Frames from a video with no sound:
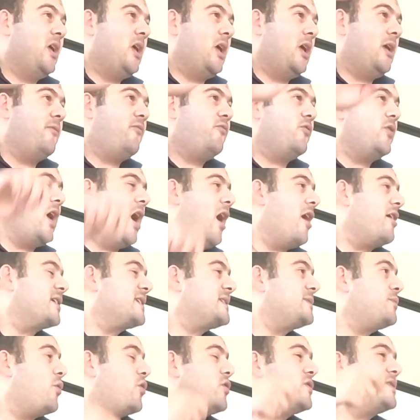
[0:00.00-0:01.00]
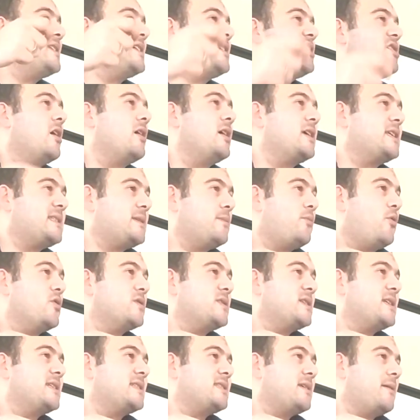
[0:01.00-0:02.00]
If we are exposing
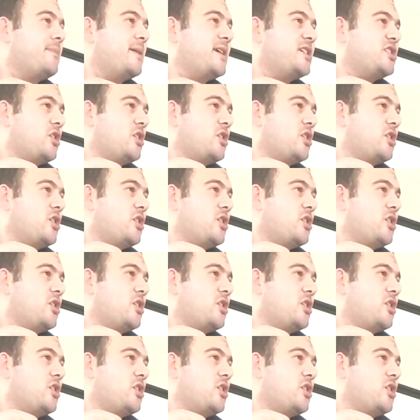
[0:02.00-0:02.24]
the